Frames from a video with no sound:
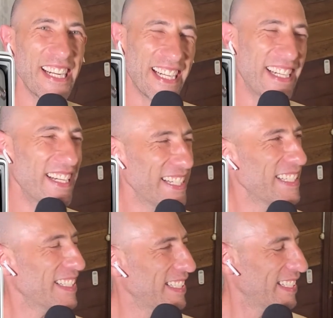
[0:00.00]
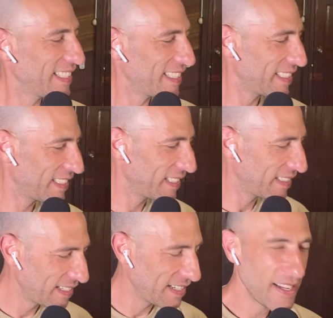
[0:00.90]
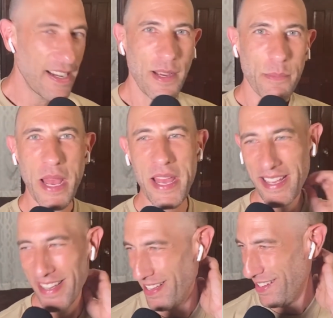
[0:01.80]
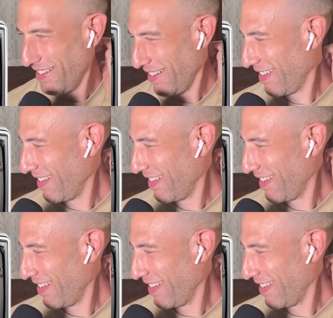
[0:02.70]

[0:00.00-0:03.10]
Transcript: Maybe there is no downside to either gender.